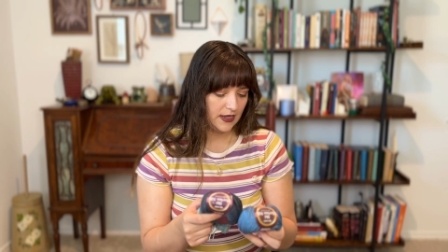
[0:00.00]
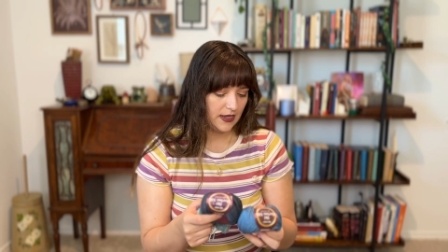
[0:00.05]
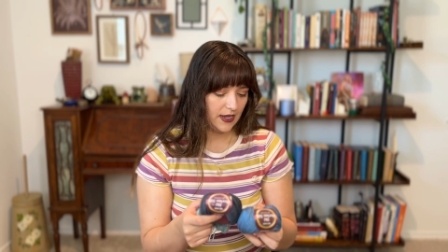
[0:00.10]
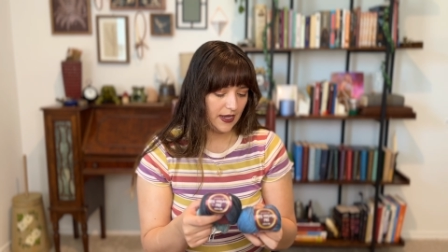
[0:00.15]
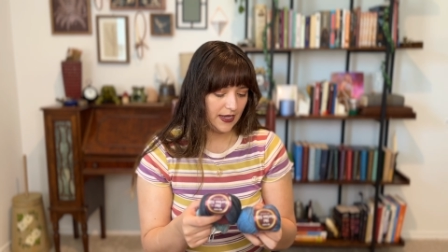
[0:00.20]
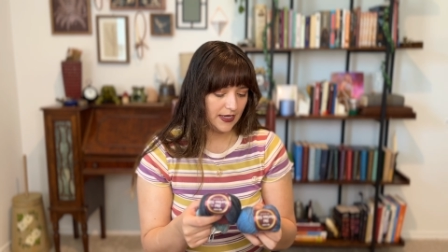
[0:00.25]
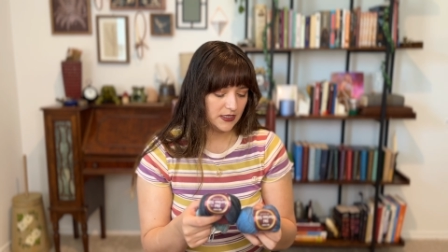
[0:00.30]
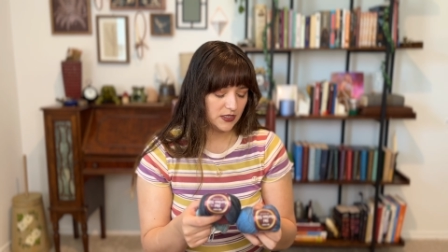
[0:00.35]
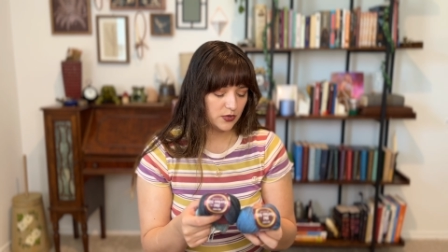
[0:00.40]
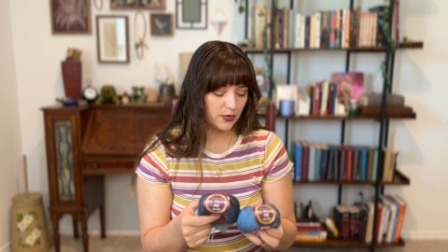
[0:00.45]

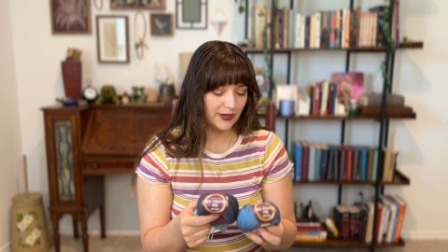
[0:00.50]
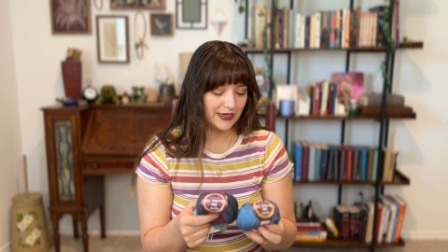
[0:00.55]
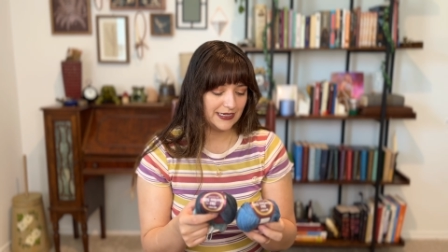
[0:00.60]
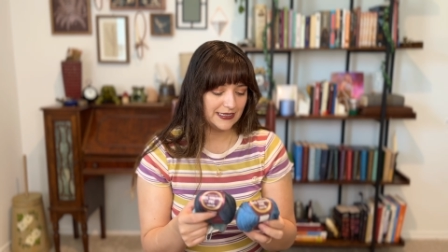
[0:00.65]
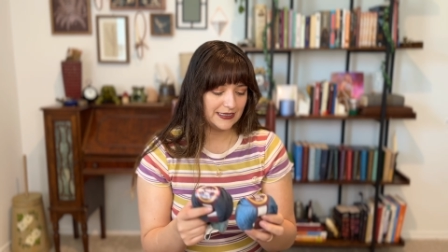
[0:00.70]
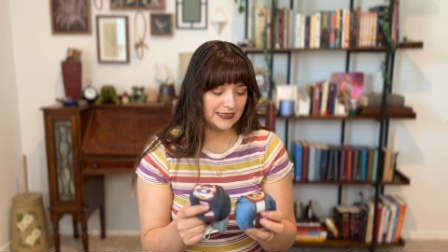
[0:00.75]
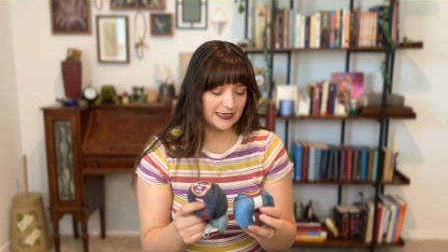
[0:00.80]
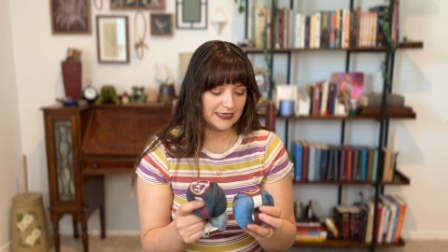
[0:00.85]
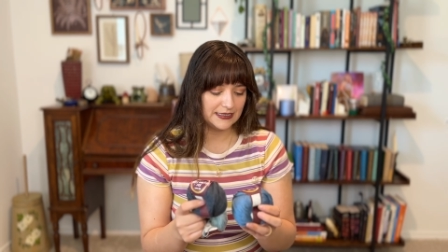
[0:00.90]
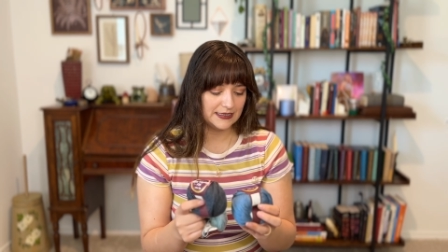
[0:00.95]
and
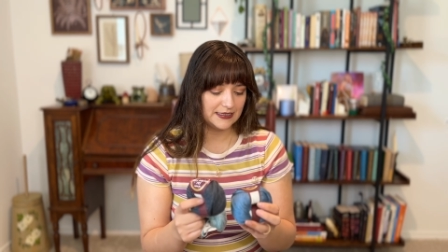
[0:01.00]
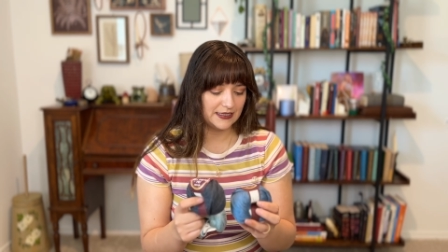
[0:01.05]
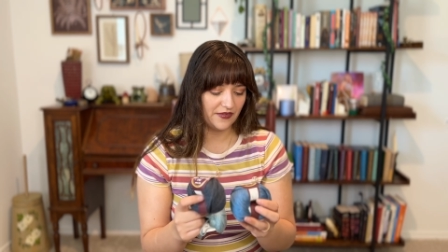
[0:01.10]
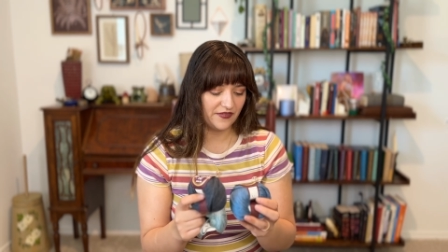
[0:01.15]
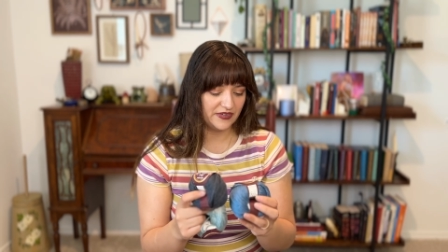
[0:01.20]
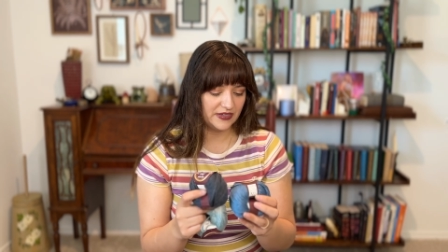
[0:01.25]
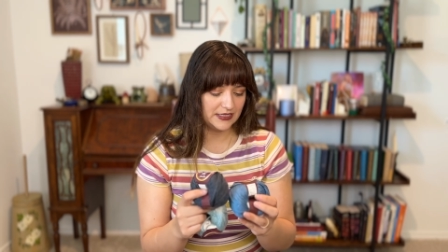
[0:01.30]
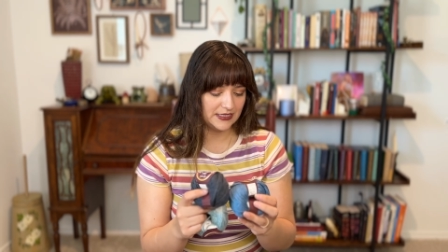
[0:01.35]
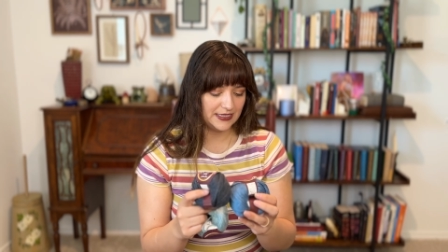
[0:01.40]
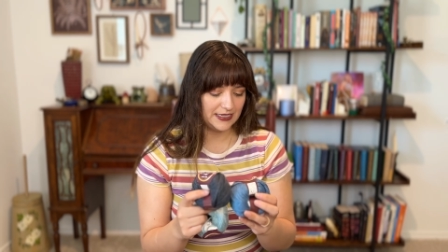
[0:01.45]

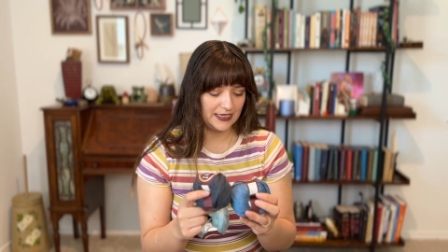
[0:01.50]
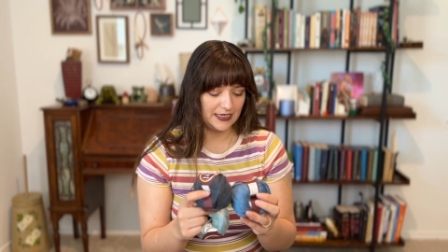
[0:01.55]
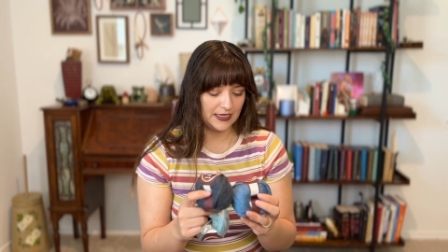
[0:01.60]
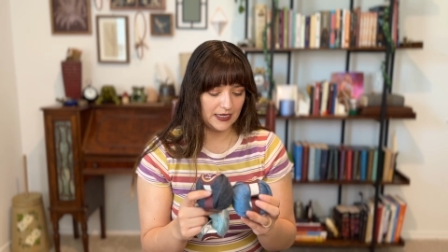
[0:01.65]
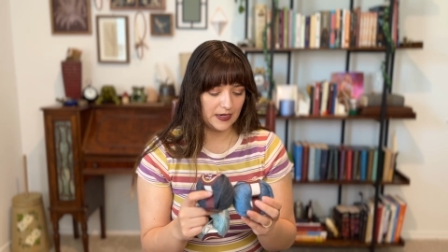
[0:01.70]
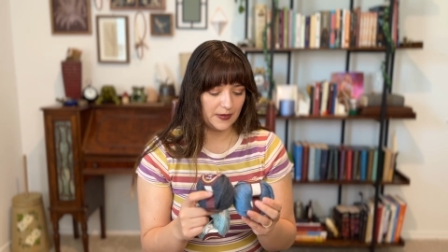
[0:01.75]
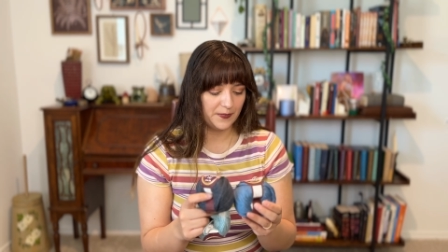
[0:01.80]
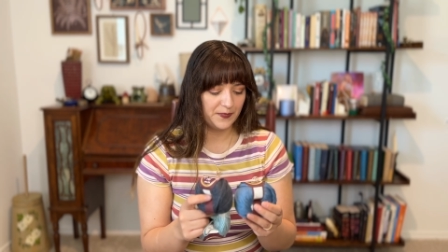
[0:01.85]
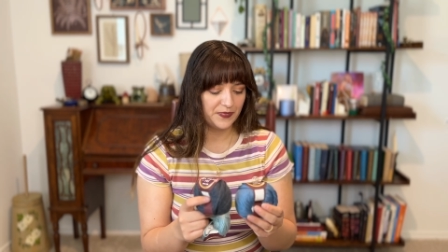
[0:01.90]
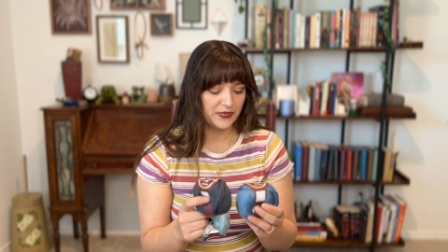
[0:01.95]

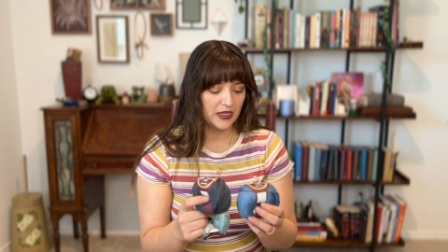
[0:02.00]
2617.